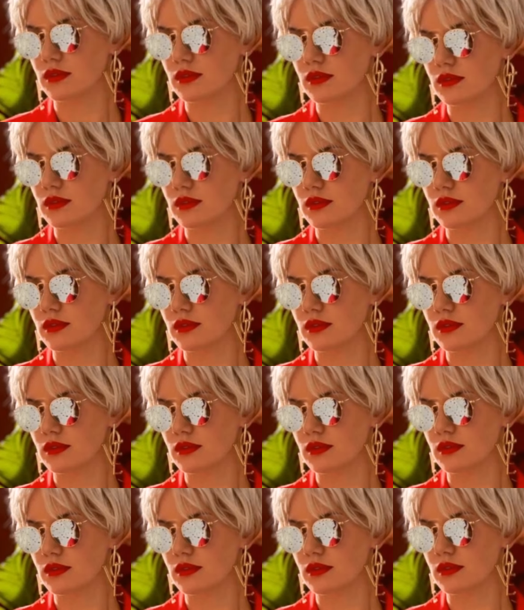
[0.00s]

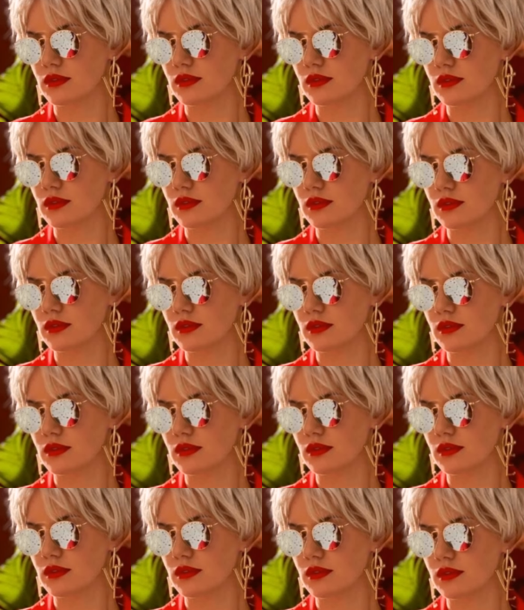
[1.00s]

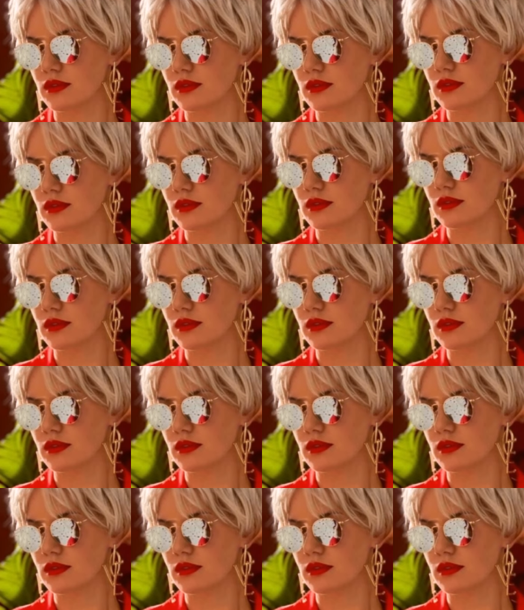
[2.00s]
(no one is talking)